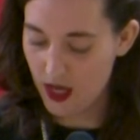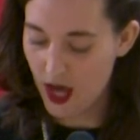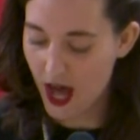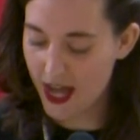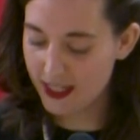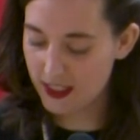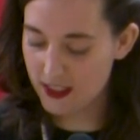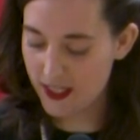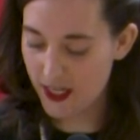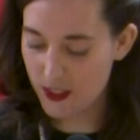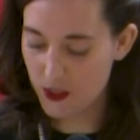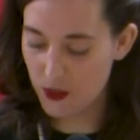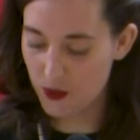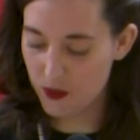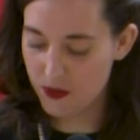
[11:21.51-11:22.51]
I can tell
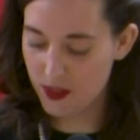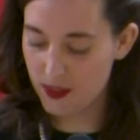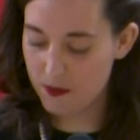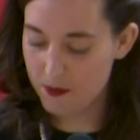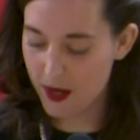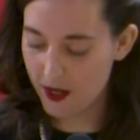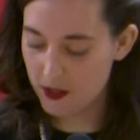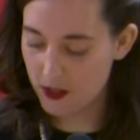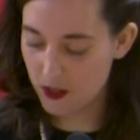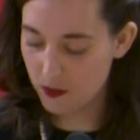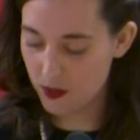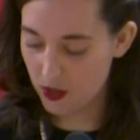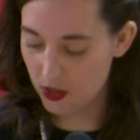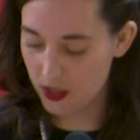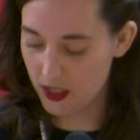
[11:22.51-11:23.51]
you that the Marist
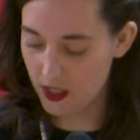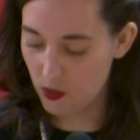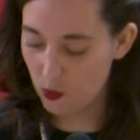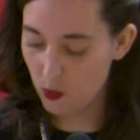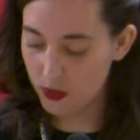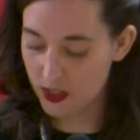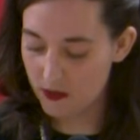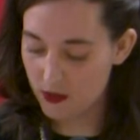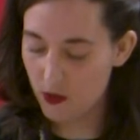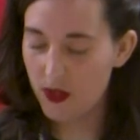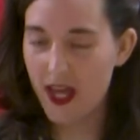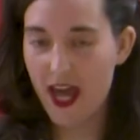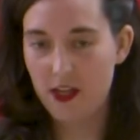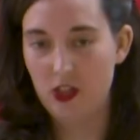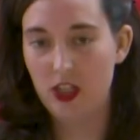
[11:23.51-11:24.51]
community will give you an
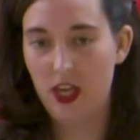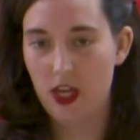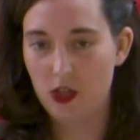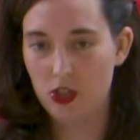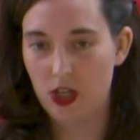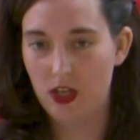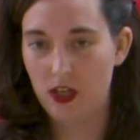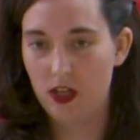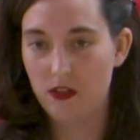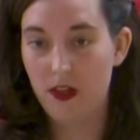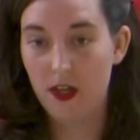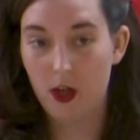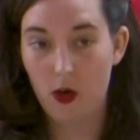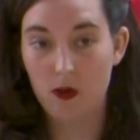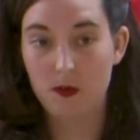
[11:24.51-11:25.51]
education that
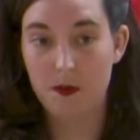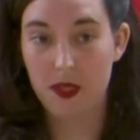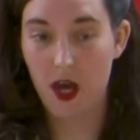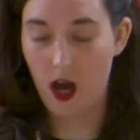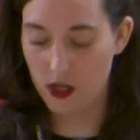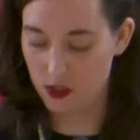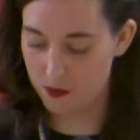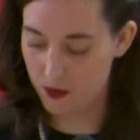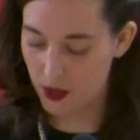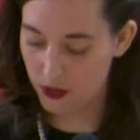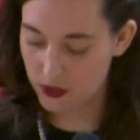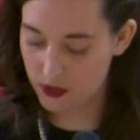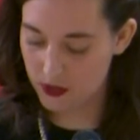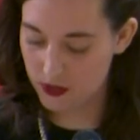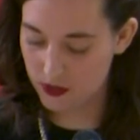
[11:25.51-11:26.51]
goes beyond
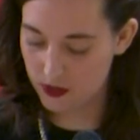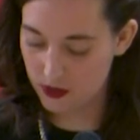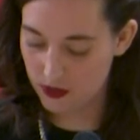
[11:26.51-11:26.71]
books.